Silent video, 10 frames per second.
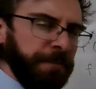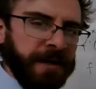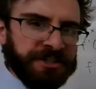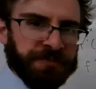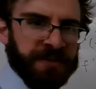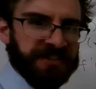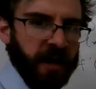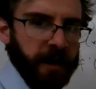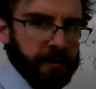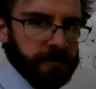it might just be
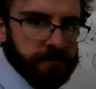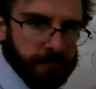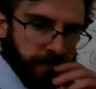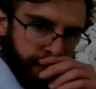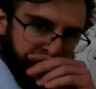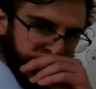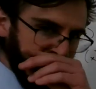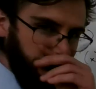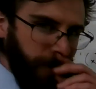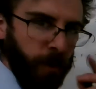sine,
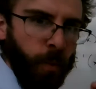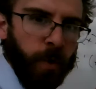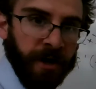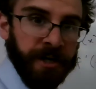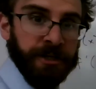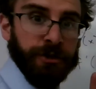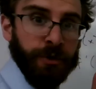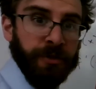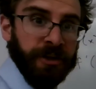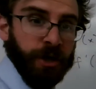but we're going to
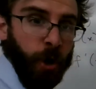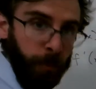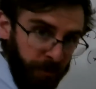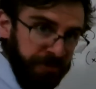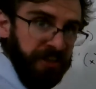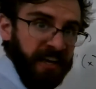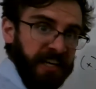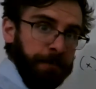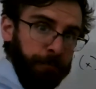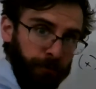do the noble thing and